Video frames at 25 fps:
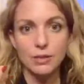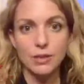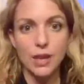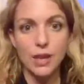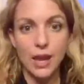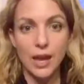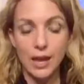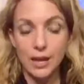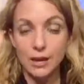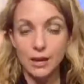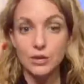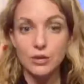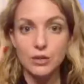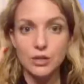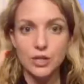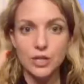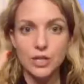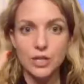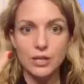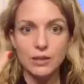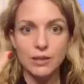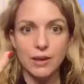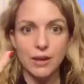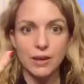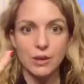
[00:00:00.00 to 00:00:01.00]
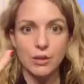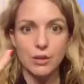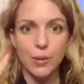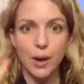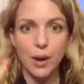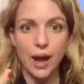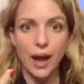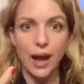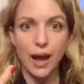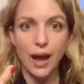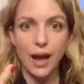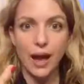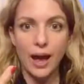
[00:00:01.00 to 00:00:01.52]
energy that you
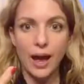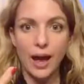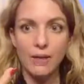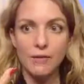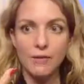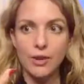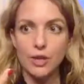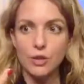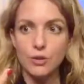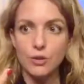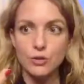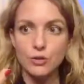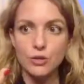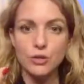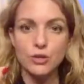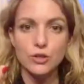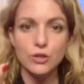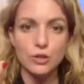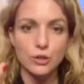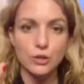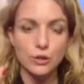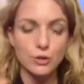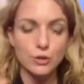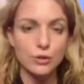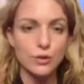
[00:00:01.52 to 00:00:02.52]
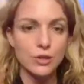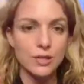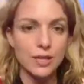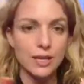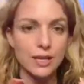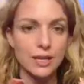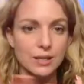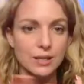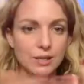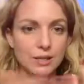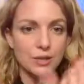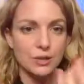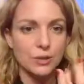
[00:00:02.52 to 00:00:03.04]
have and you just use
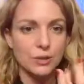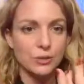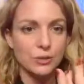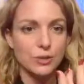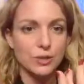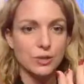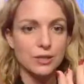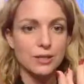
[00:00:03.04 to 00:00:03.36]
it to